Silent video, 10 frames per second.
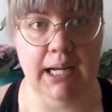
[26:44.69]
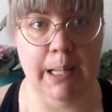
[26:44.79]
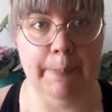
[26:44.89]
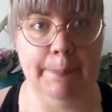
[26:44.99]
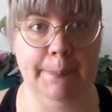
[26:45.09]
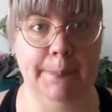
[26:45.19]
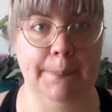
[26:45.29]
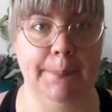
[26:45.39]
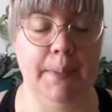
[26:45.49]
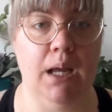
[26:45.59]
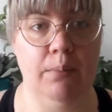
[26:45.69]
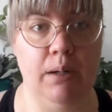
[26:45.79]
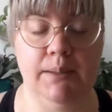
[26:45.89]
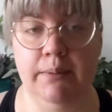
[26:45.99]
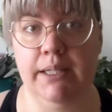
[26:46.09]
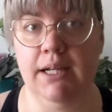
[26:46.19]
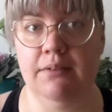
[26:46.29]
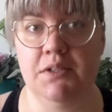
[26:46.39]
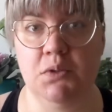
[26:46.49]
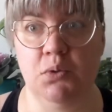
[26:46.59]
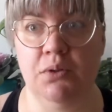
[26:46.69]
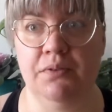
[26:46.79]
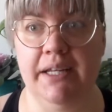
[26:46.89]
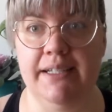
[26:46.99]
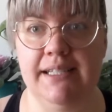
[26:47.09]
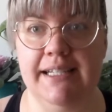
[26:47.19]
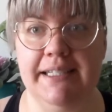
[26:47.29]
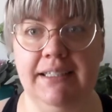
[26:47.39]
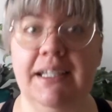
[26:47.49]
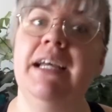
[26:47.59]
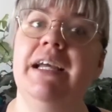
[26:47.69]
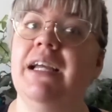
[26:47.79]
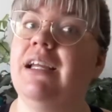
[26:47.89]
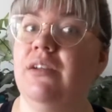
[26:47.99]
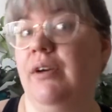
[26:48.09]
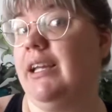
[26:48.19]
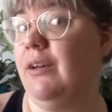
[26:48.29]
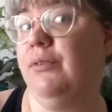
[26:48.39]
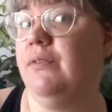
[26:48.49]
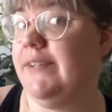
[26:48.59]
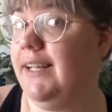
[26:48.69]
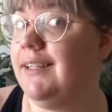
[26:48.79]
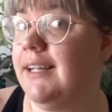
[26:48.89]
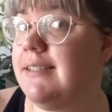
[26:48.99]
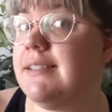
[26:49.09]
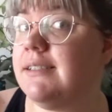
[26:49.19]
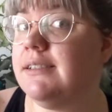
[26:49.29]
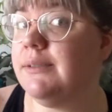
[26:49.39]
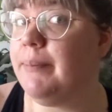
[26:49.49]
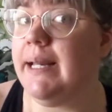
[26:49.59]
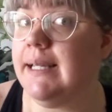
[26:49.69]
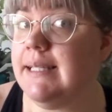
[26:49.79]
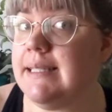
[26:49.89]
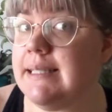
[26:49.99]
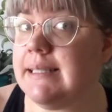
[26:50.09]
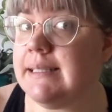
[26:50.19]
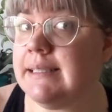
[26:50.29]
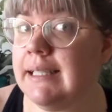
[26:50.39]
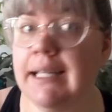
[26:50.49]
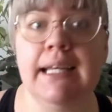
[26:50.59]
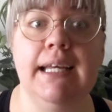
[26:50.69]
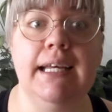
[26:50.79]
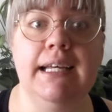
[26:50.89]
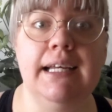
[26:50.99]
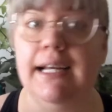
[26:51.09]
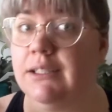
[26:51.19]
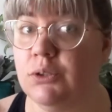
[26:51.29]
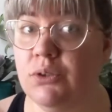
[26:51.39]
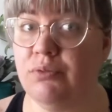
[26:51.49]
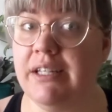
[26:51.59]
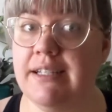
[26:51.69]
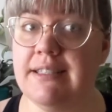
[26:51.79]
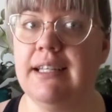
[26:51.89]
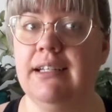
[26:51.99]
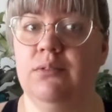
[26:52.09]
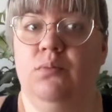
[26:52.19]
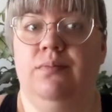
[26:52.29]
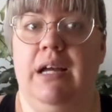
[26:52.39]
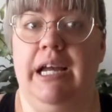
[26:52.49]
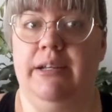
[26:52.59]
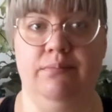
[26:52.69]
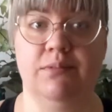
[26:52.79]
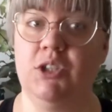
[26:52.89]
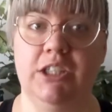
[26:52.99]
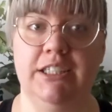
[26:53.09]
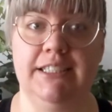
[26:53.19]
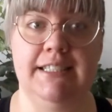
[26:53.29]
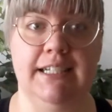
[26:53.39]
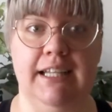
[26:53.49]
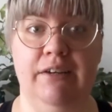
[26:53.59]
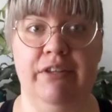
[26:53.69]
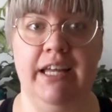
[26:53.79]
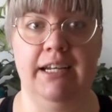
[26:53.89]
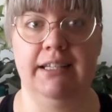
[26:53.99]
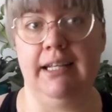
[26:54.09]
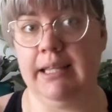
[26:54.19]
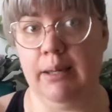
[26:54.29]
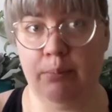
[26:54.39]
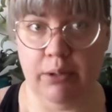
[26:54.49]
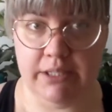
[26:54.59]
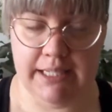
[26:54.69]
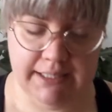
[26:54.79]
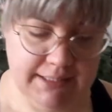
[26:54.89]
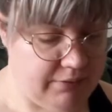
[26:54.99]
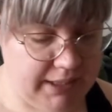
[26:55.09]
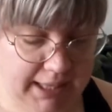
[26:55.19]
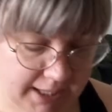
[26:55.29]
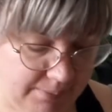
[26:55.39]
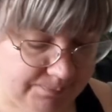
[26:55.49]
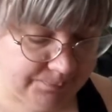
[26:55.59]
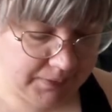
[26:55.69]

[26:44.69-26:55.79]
I probably will after Tour de Fleece, as in if I get 15,000 meters Tour de Fleece, then I am going to just declare for that and then keep posting stuff in there.